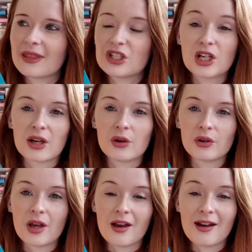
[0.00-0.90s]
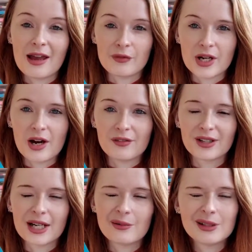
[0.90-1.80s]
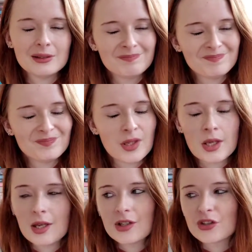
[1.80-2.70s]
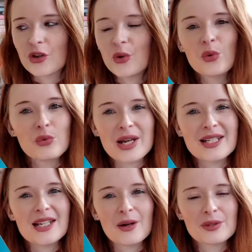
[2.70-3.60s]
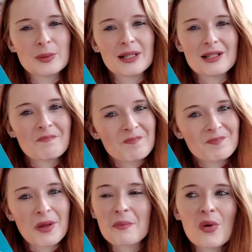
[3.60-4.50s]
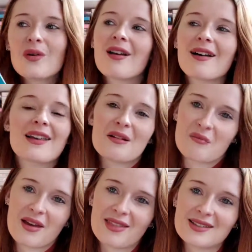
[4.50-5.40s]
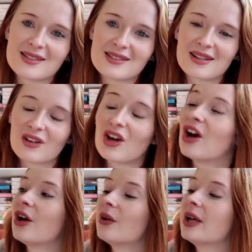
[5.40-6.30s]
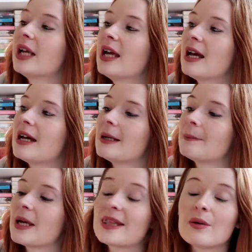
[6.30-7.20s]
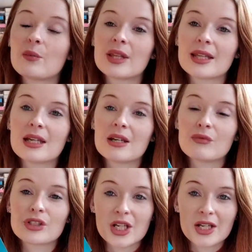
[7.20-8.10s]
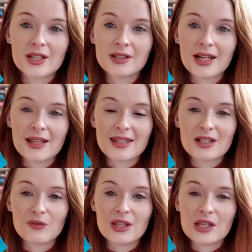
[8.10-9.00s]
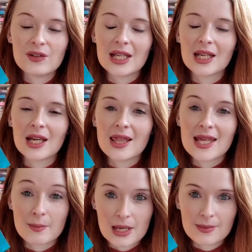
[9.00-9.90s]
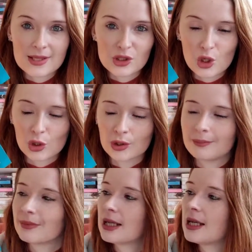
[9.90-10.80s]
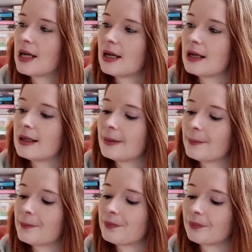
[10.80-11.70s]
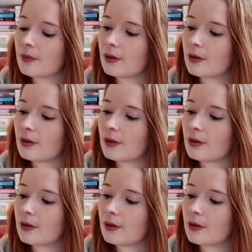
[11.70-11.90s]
they check on her every half an hour. So already I was a bit like, I'm not liking where this is going to go. And then when they return at the end of the evening, their baby is gone. I